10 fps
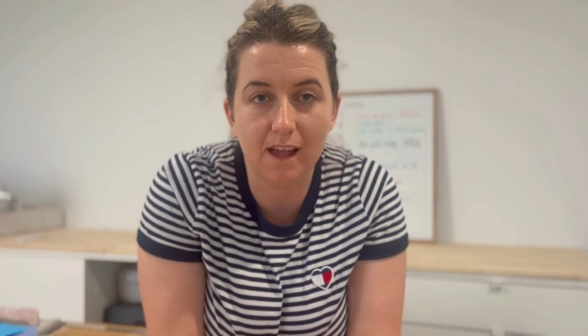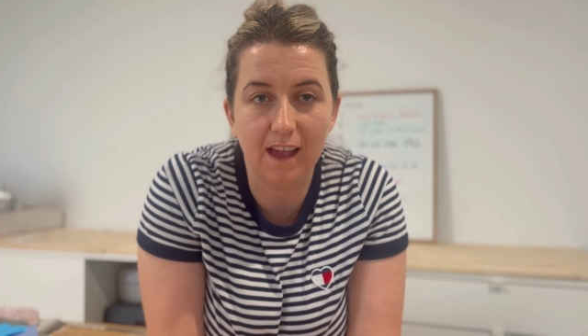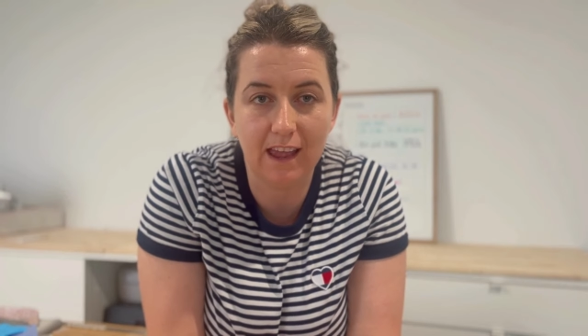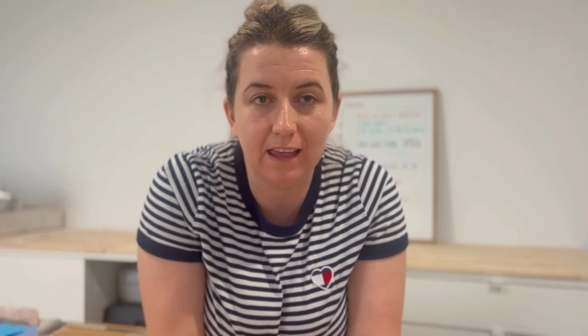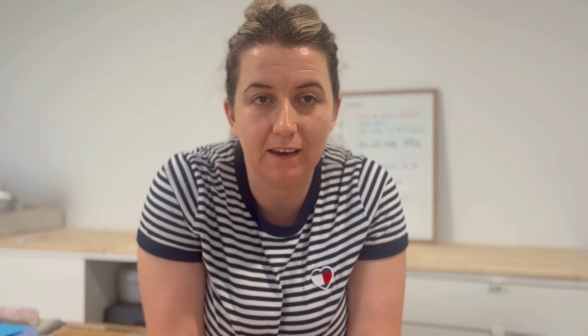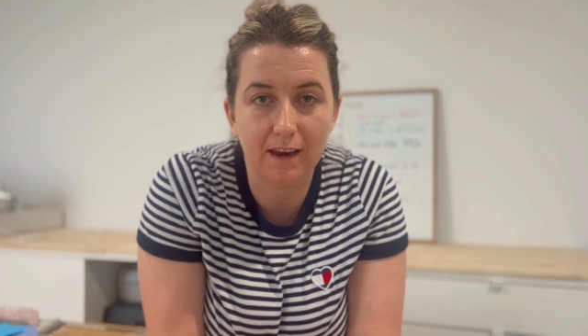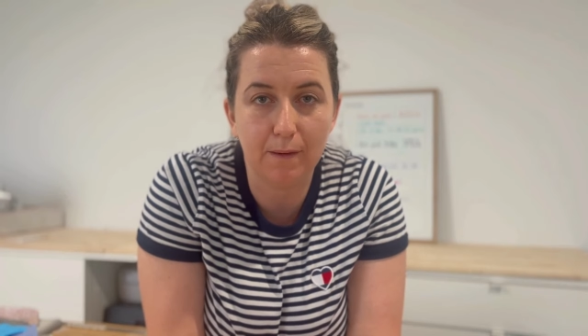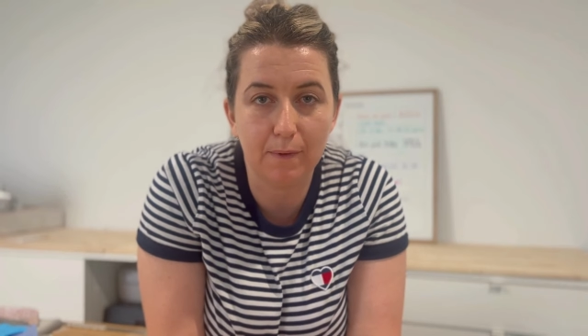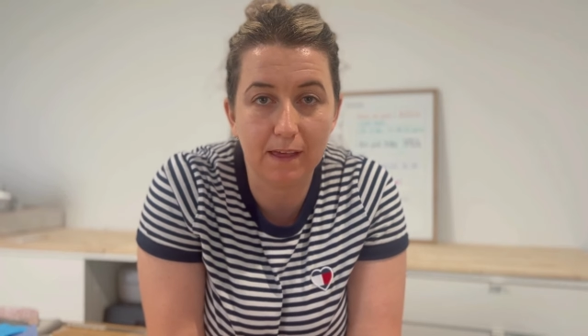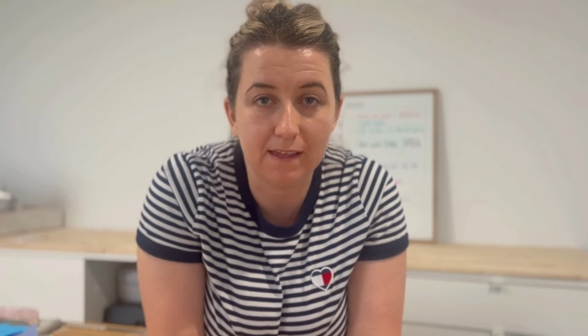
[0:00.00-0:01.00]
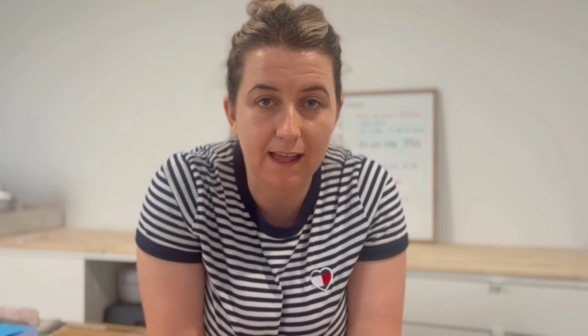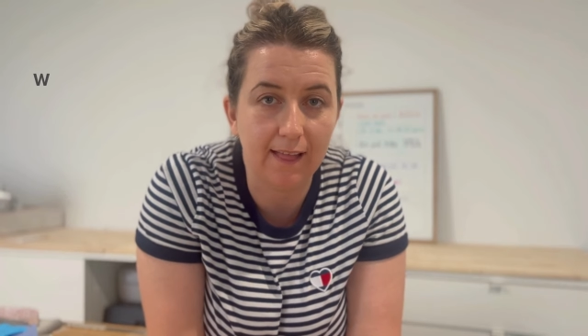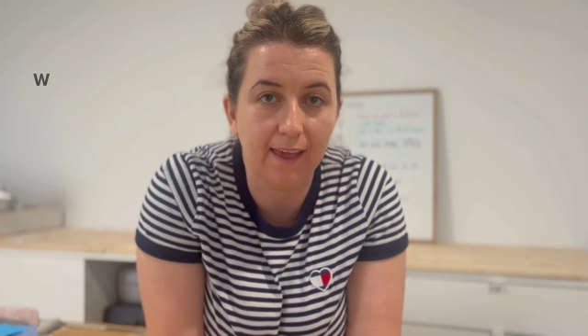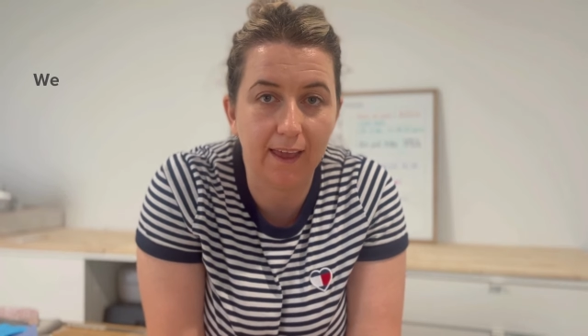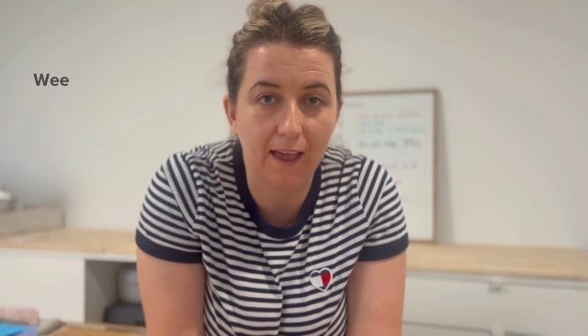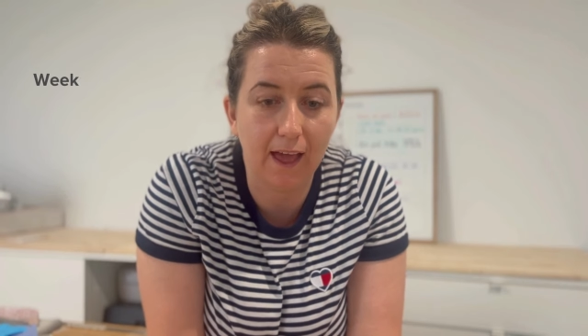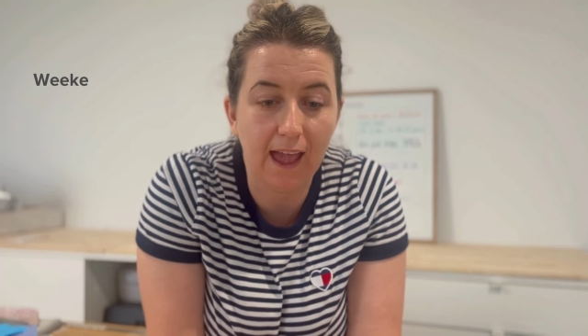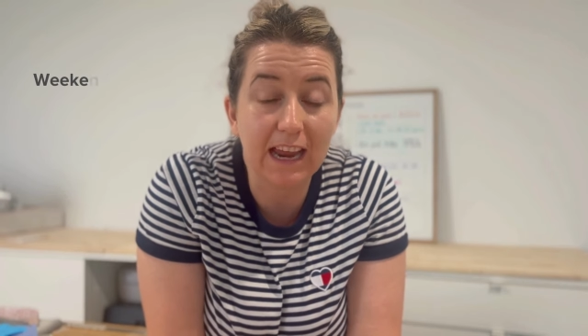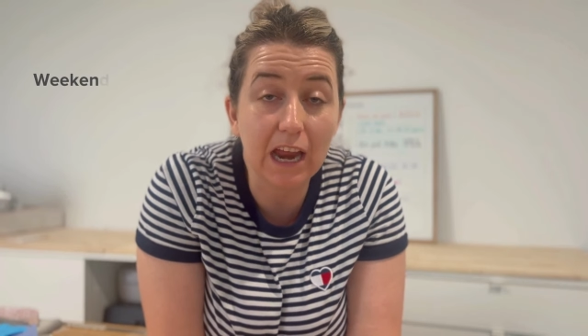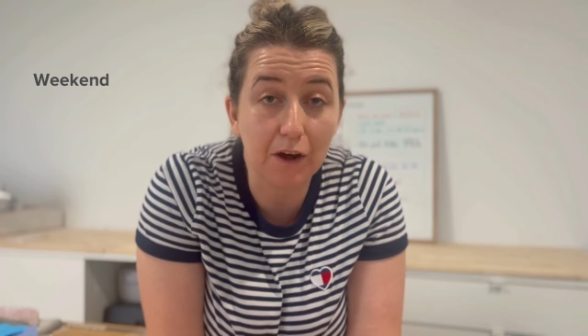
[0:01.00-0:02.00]
I ended up selling
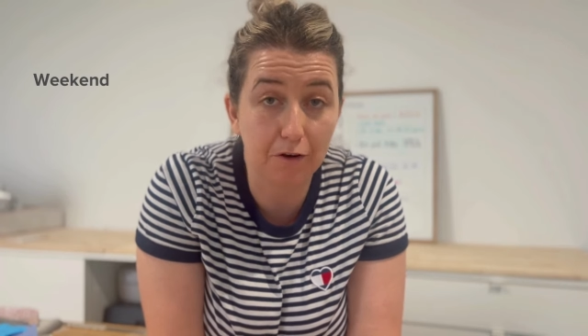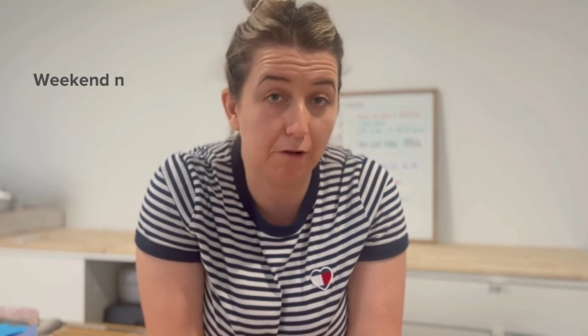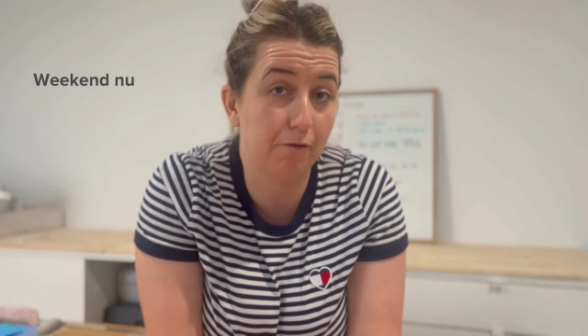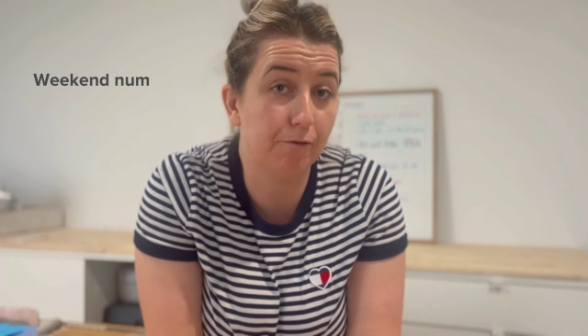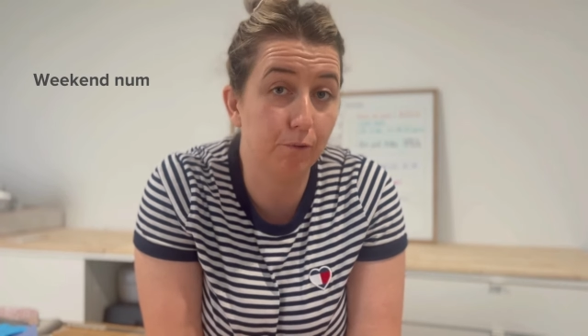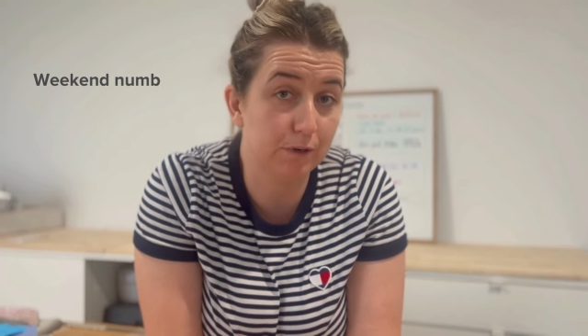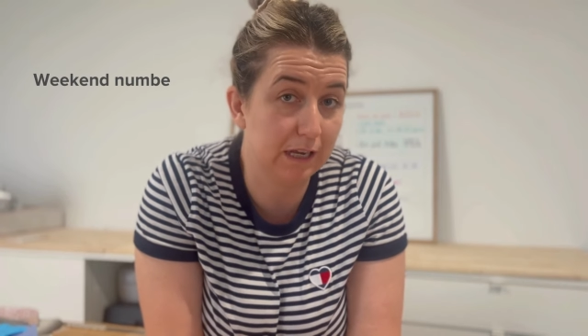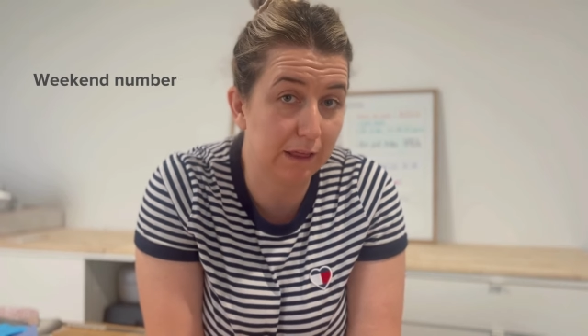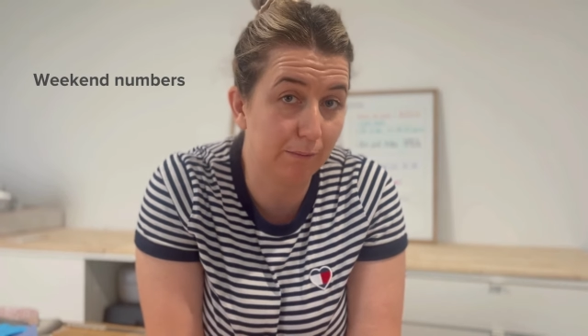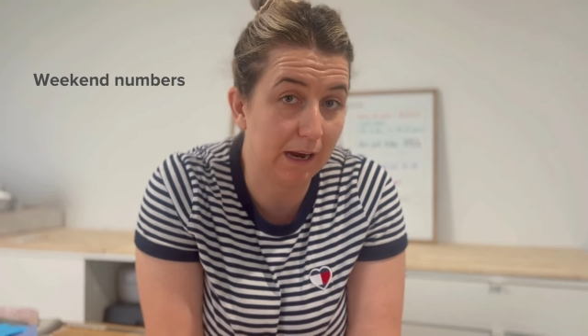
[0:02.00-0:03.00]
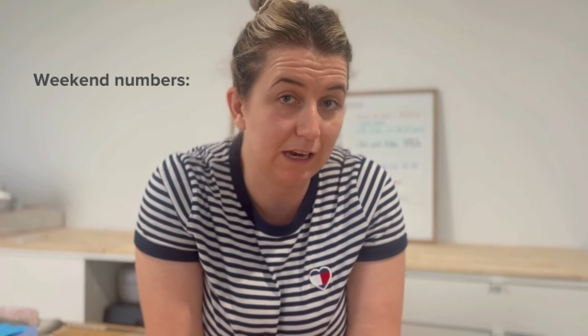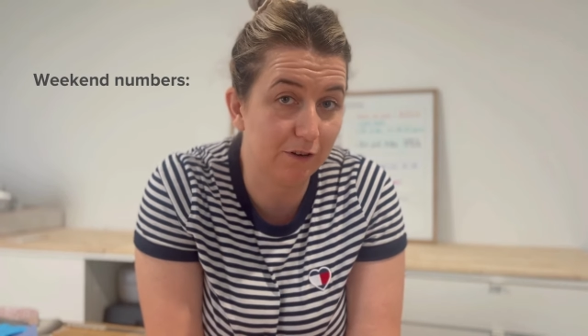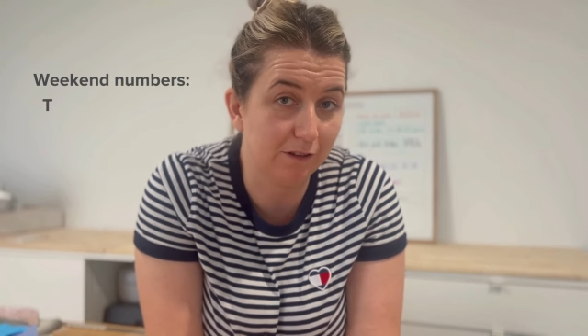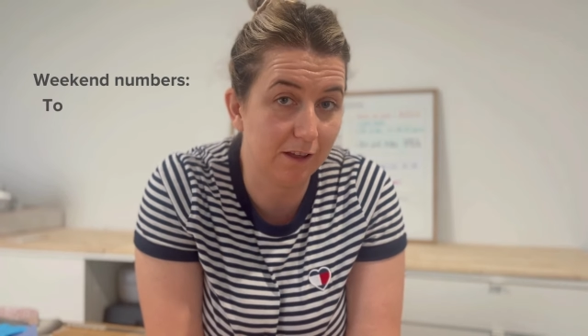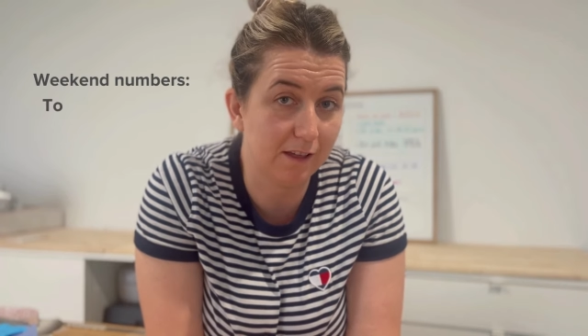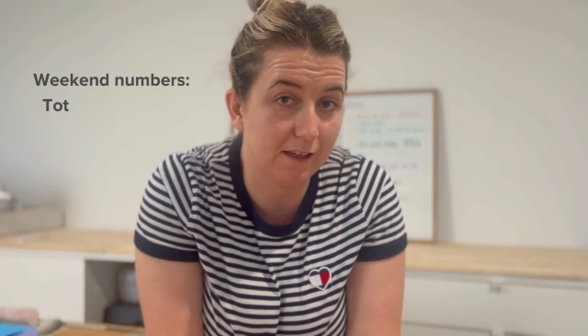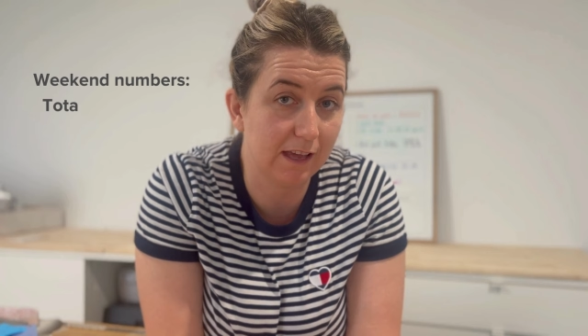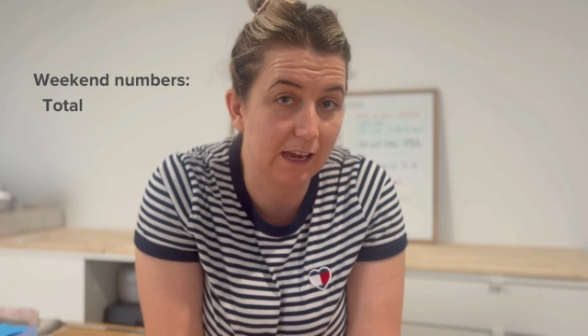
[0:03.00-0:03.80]
$843